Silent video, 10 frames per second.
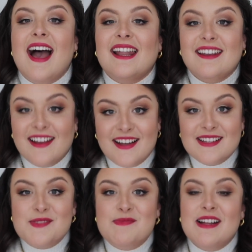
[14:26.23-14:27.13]
And
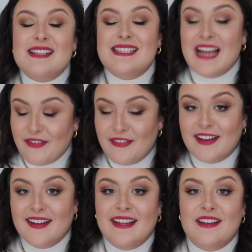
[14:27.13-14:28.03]
last but
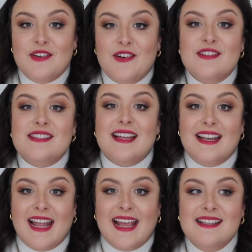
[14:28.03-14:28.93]
definitely not
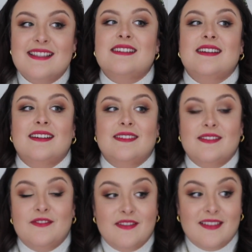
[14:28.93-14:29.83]
least
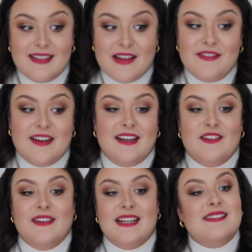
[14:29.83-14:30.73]

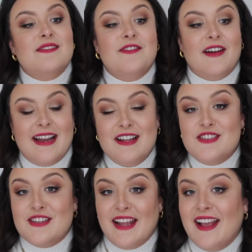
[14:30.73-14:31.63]

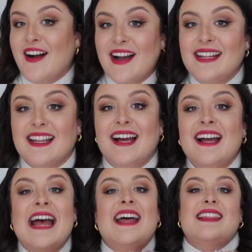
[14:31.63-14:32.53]
financially either,
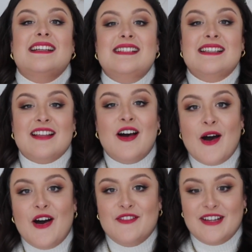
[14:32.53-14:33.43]
this is the
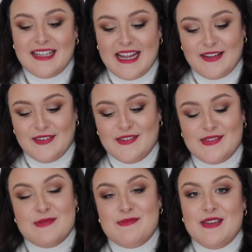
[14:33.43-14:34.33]
Harvey
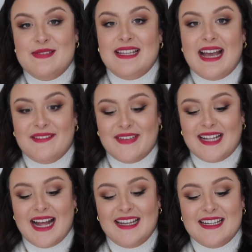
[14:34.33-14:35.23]
Nichols Beauty
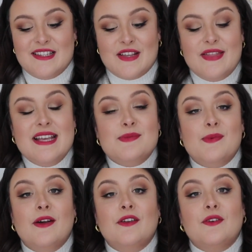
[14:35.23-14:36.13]
Advent Calendar. So this
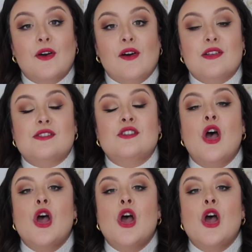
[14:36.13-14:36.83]
one costs